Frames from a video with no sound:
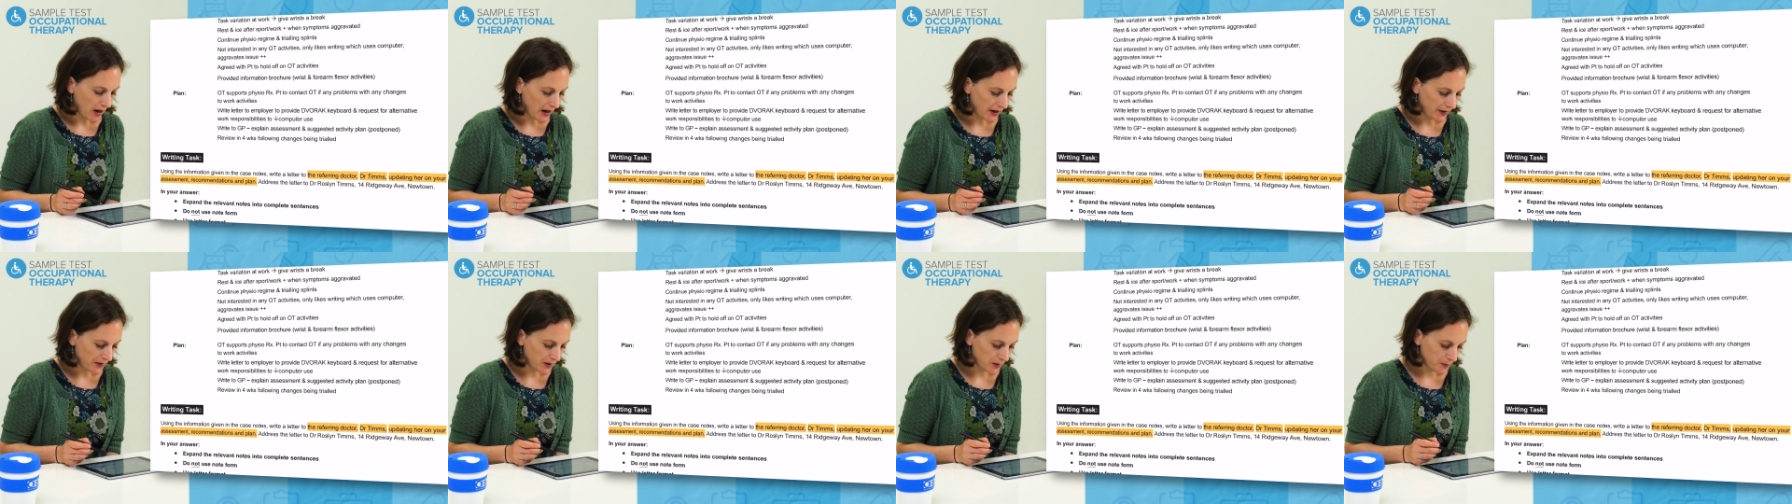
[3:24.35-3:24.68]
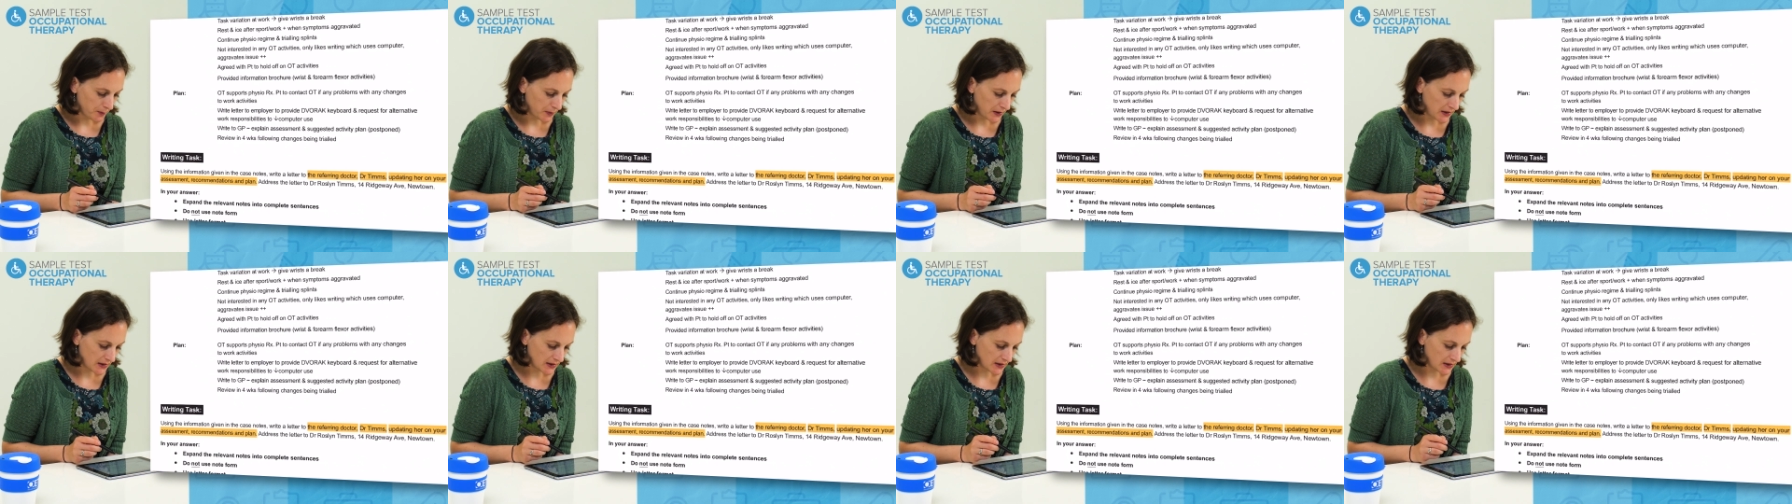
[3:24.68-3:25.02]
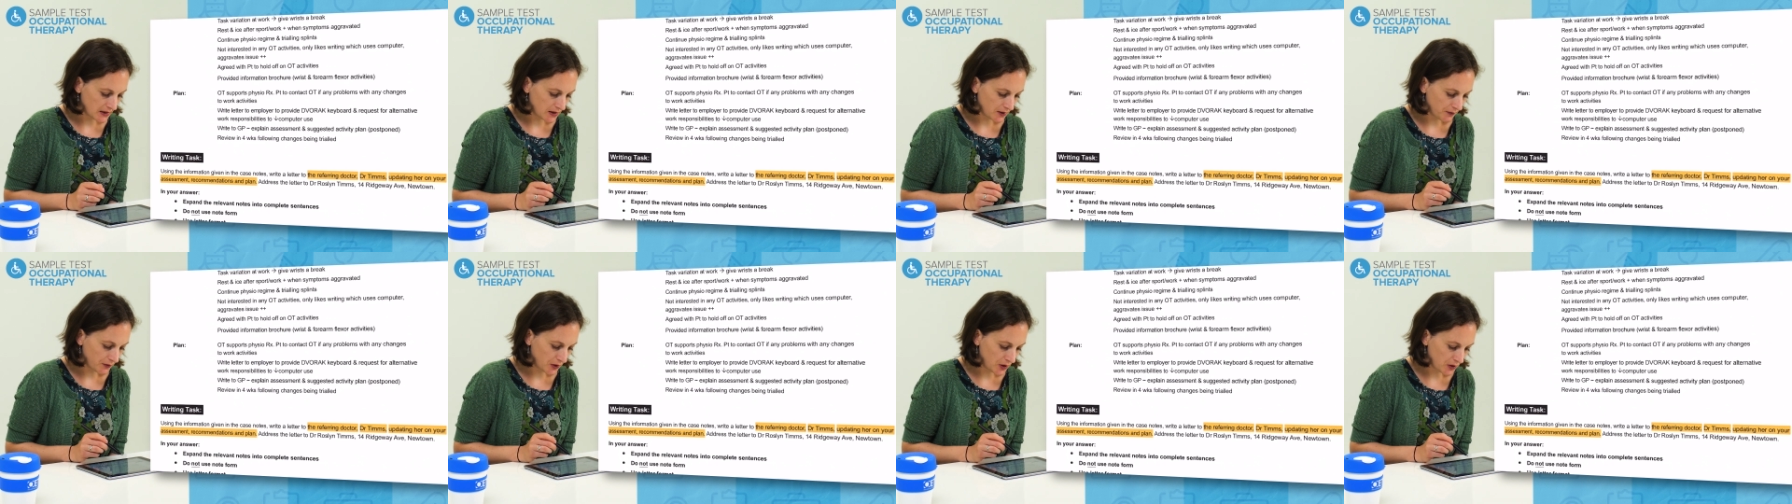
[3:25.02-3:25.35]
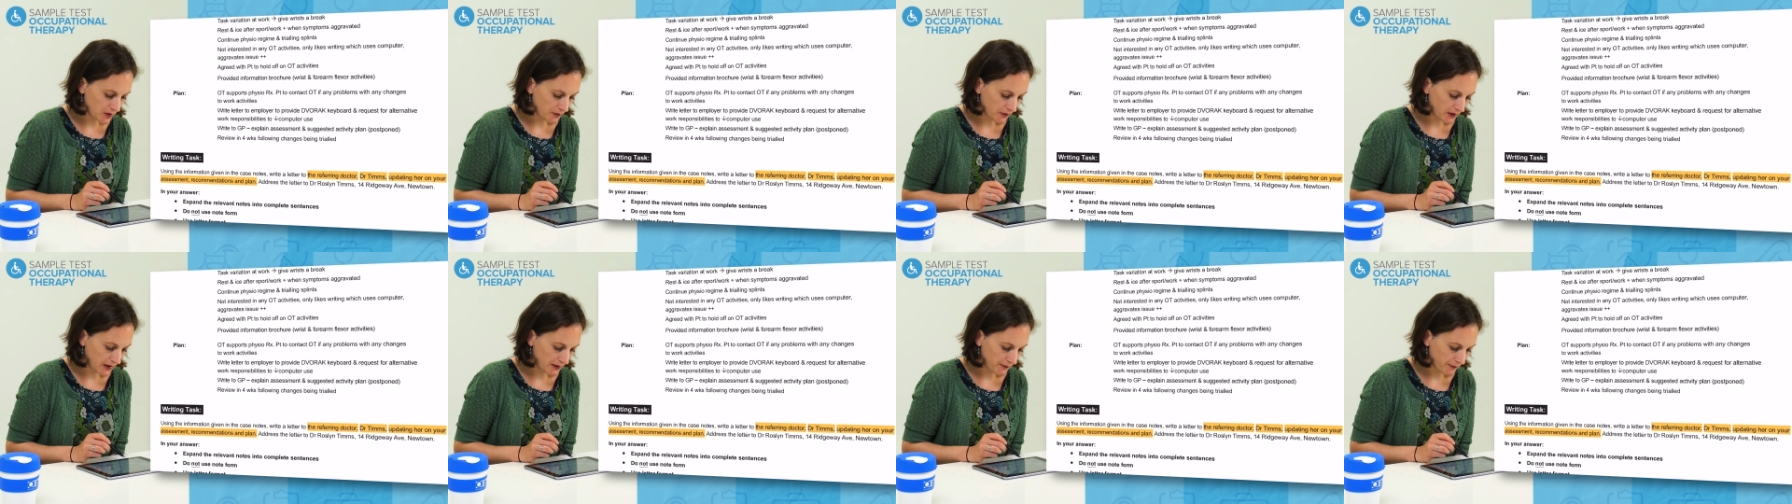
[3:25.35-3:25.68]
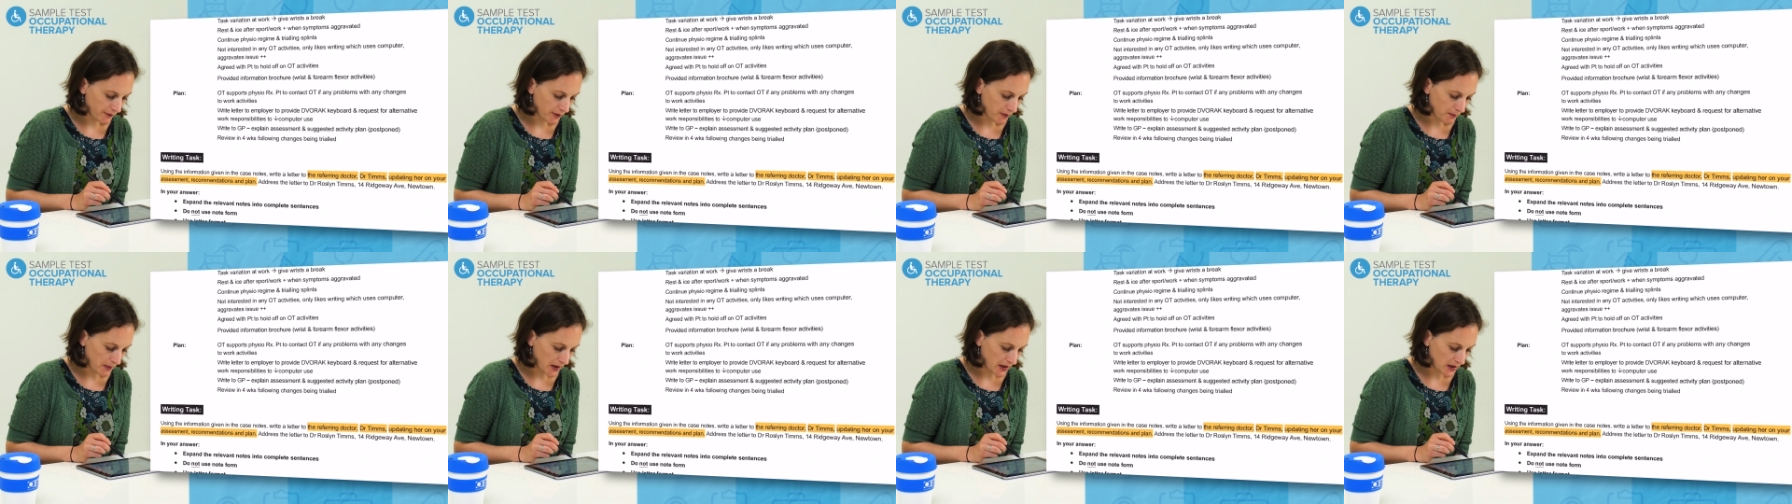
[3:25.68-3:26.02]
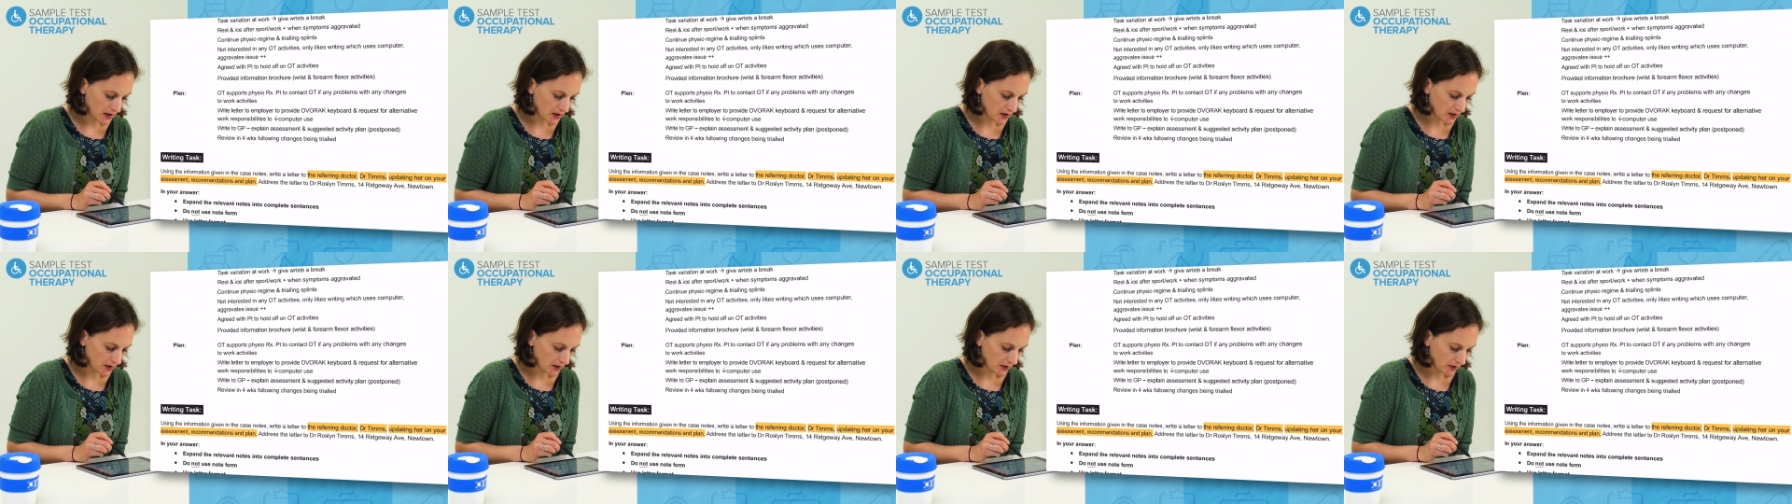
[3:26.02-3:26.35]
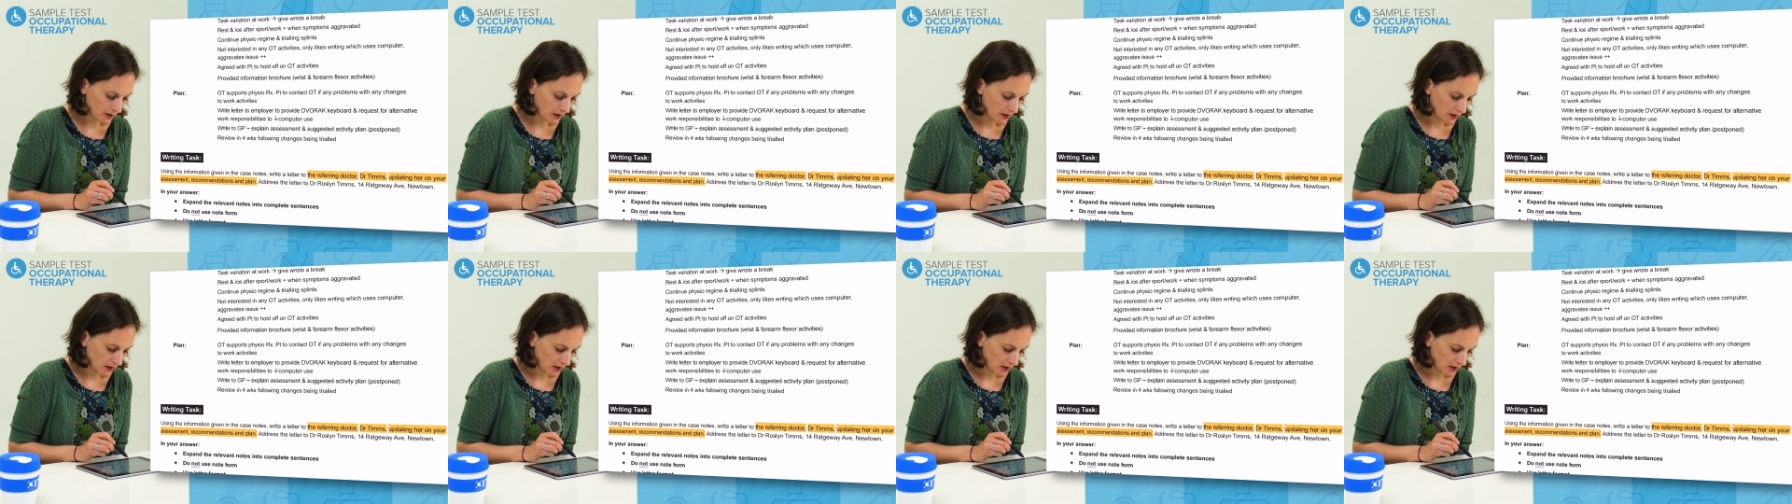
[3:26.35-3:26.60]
other pieces of useful information.